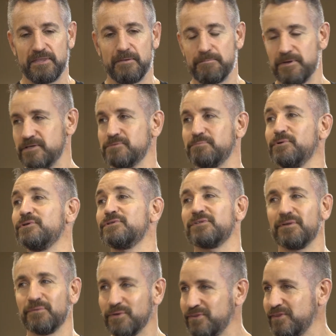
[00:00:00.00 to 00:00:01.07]
the best
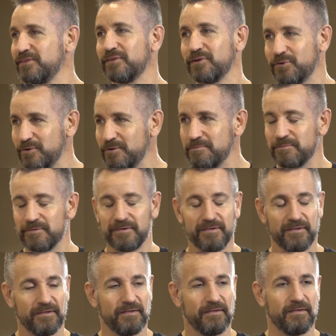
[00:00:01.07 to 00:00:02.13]
person within the group.
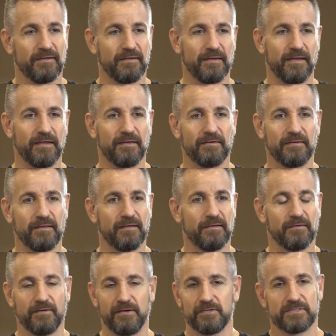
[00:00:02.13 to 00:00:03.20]
And
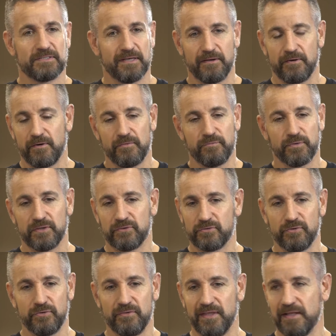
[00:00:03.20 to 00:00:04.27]
I'd say halfway
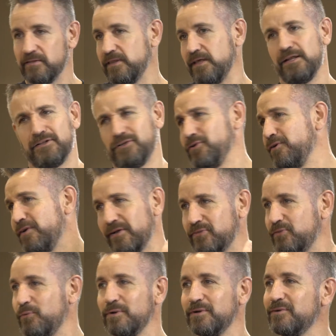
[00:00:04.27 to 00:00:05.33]
through, that had gone out
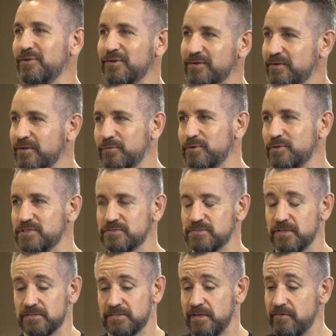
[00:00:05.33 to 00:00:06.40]
the window. It was
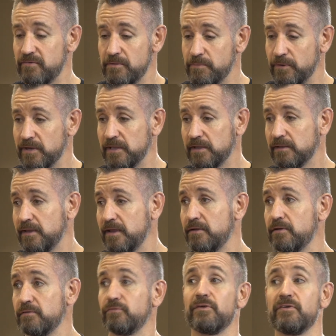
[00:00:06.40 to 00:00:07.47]
just everybody
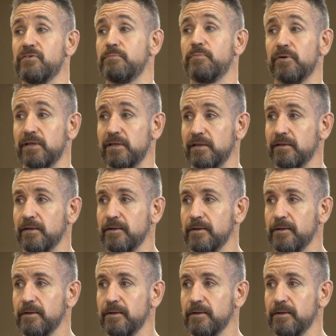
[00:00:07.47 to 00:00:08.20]
caring for everybody,